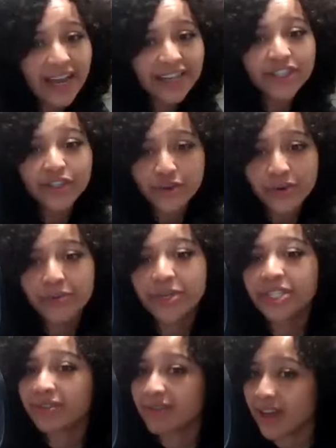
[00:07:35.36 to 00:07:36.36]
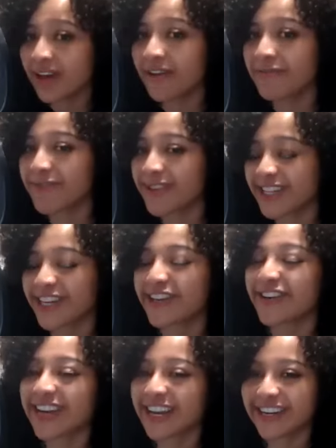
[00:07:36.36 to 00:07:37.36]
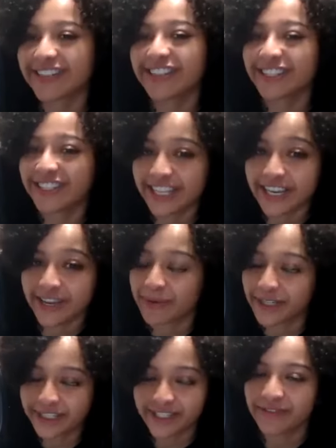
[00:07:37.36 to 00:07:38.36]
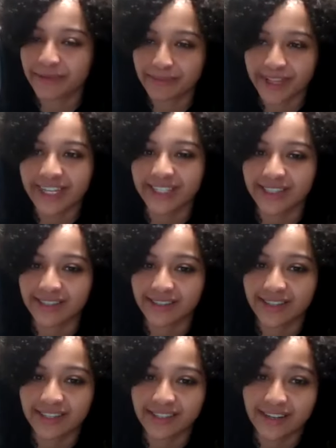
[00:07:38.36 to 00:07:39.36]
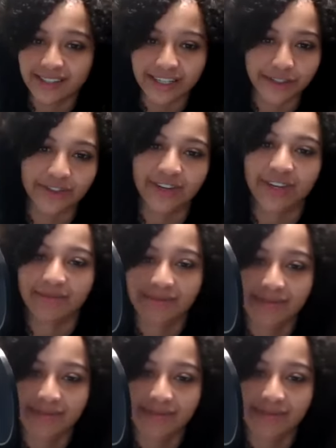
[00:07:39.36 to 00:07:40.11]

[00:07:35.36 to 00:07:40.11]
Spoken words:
because you're doing what you love, but then you're getting to see a bunch of different places. That sounds like a dream.